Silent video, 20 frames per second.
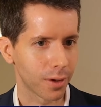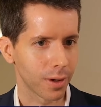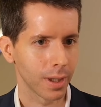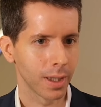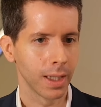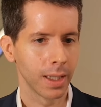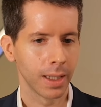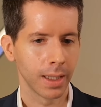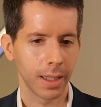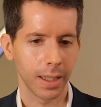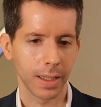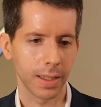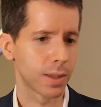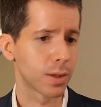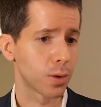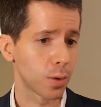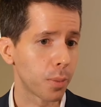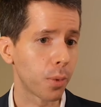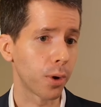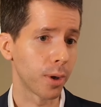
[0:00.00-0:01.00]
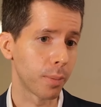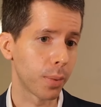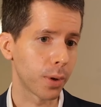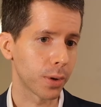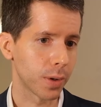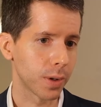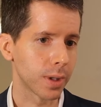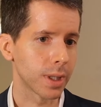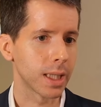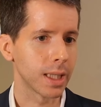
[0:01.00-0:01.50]
And it's super
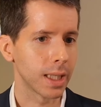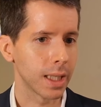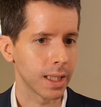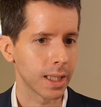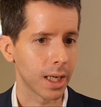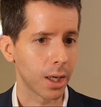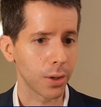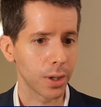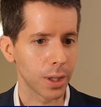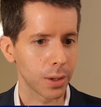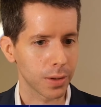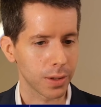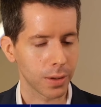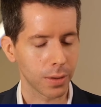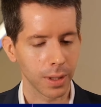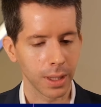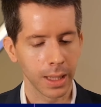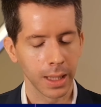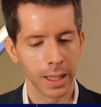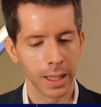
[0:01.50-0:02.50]
important in our industry.